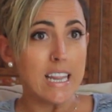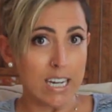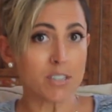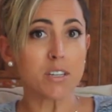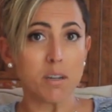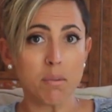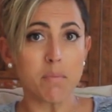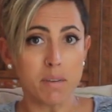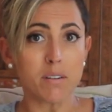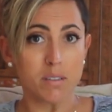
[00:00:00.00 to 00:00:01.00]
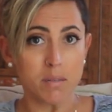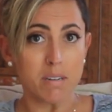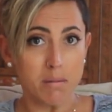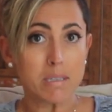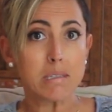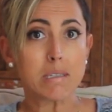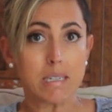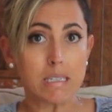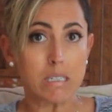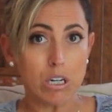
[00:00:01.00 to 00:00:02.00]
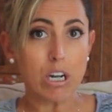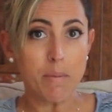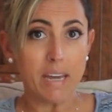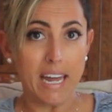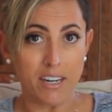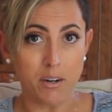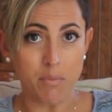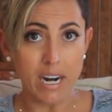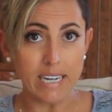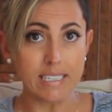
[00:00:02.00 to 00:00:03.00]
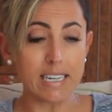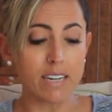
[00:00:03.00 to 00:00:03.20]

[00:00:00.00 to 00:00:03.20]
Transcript: there's going to be milk sometimes that's going to start coming out of your breast,